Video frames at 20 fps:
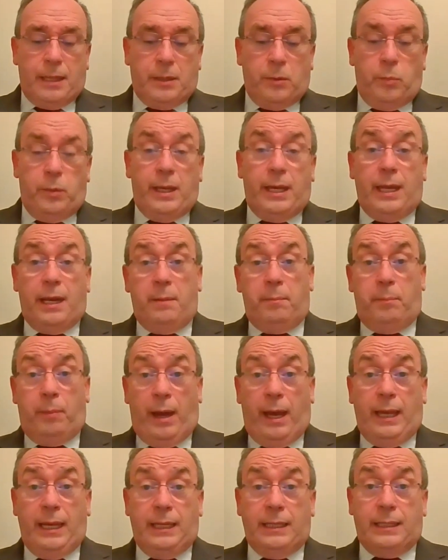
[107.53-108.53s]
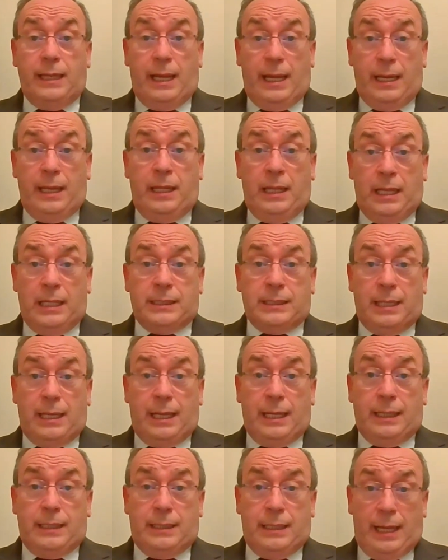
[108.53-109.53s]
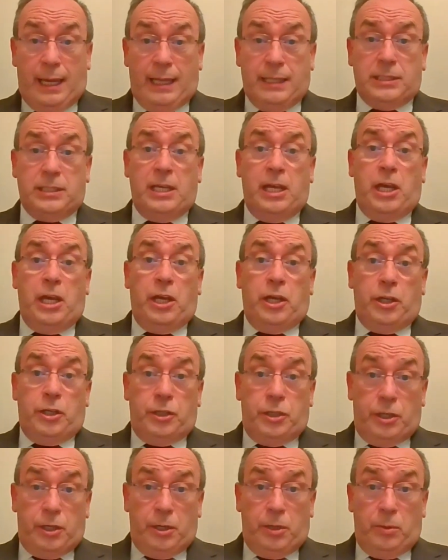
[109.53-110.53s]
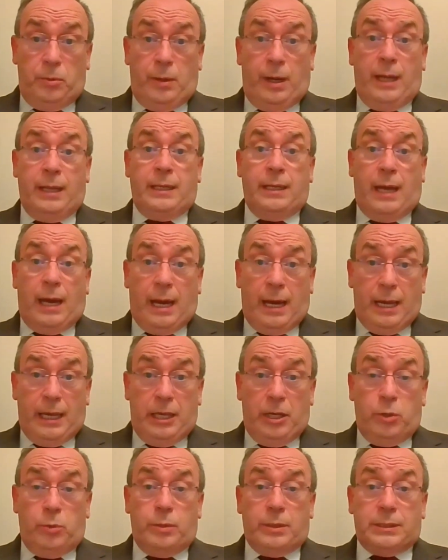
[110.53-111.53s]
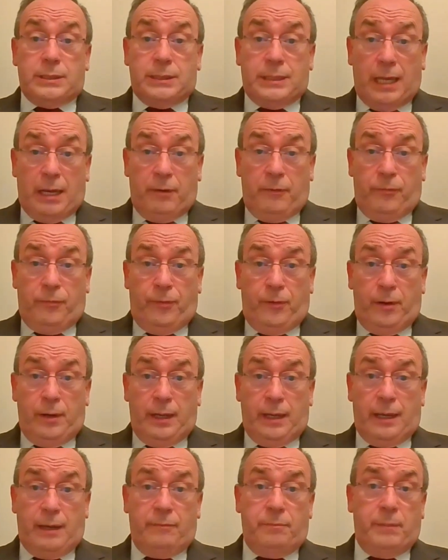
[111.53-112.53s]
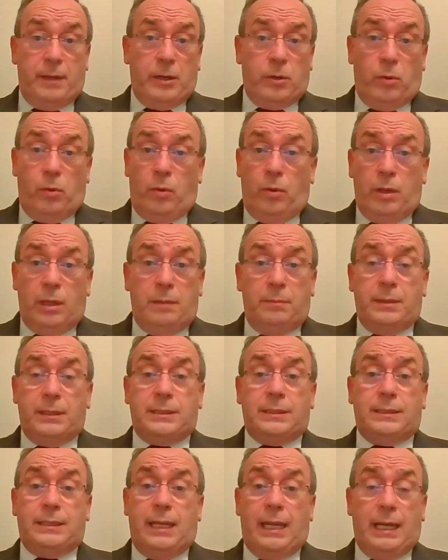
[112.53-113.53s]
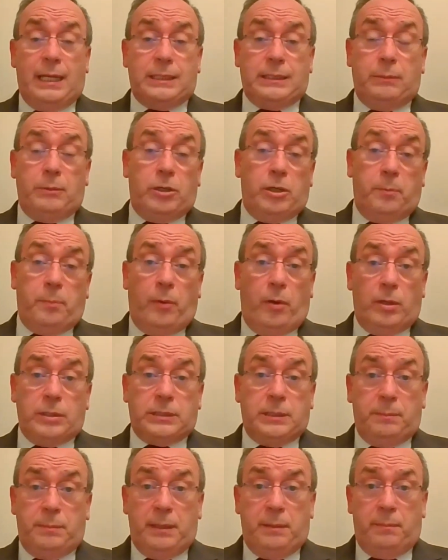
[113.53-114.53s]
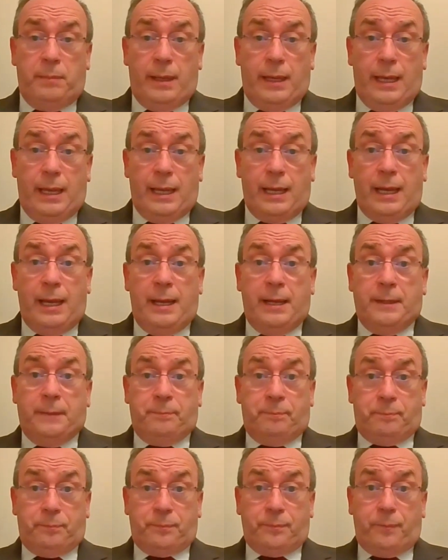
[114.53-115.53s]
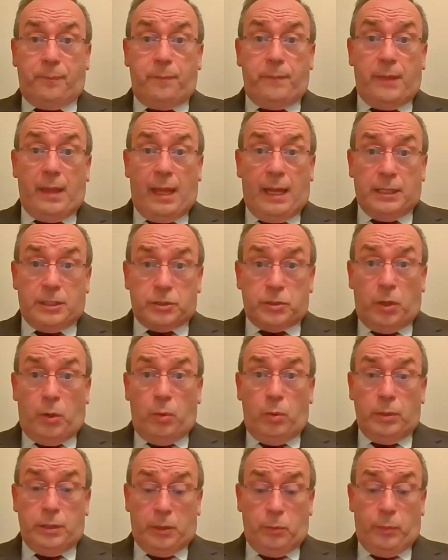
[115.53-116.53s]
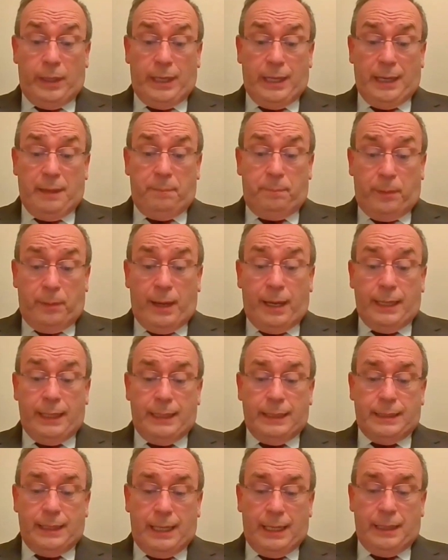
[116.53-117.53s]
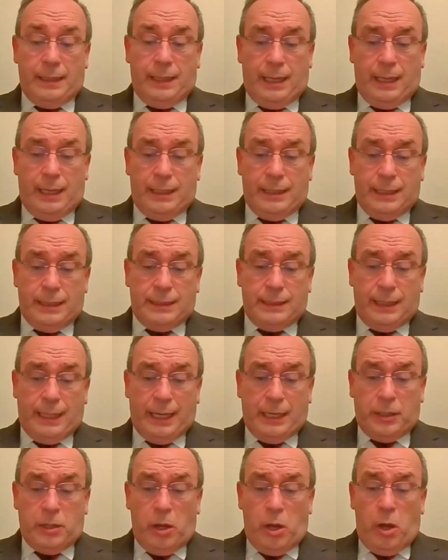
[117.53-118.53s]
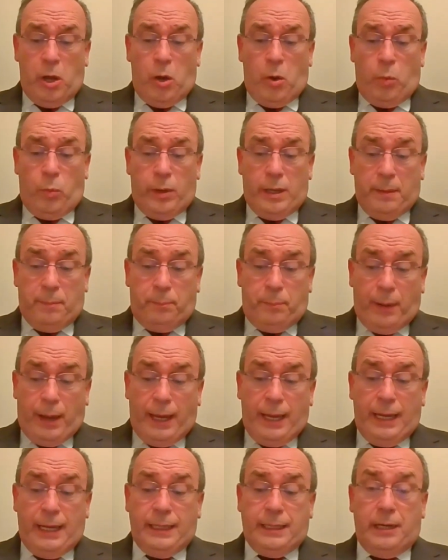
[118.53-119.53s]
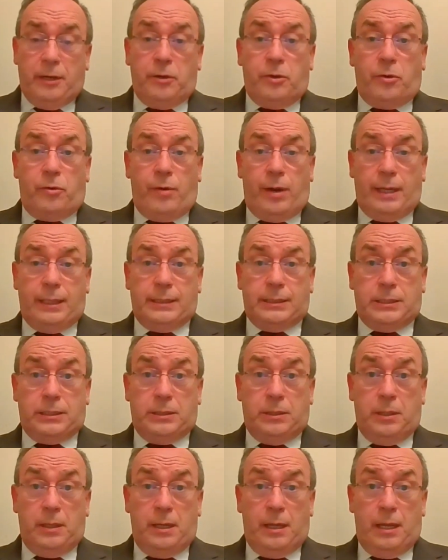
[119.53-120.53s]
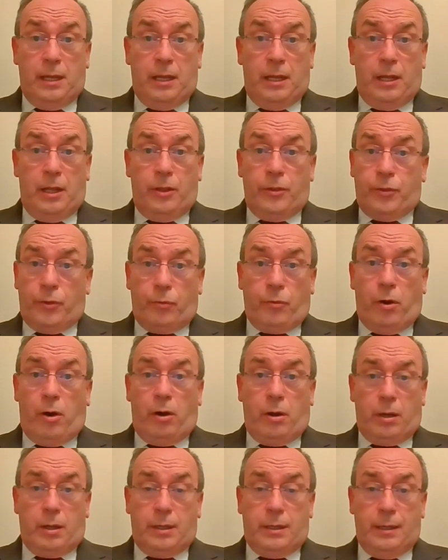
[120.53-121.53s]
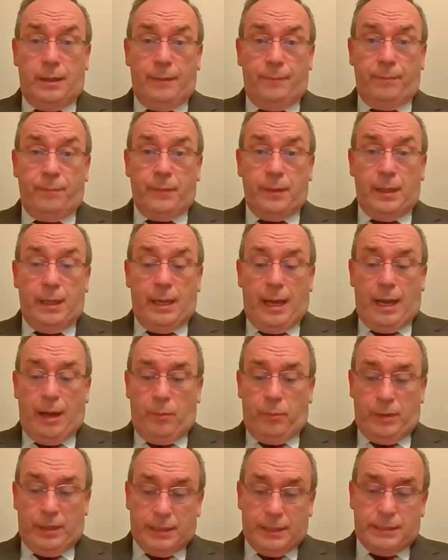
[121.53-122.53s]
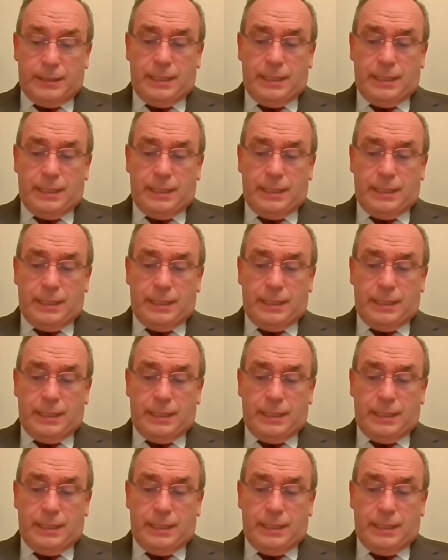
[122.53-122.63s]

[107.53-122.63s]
that we can abide in this light. Yes, you and I, who are sinful and have made all the mistakes that we could possibly make, are told that we can abide in this light. We abide in Christ, the rock, and we are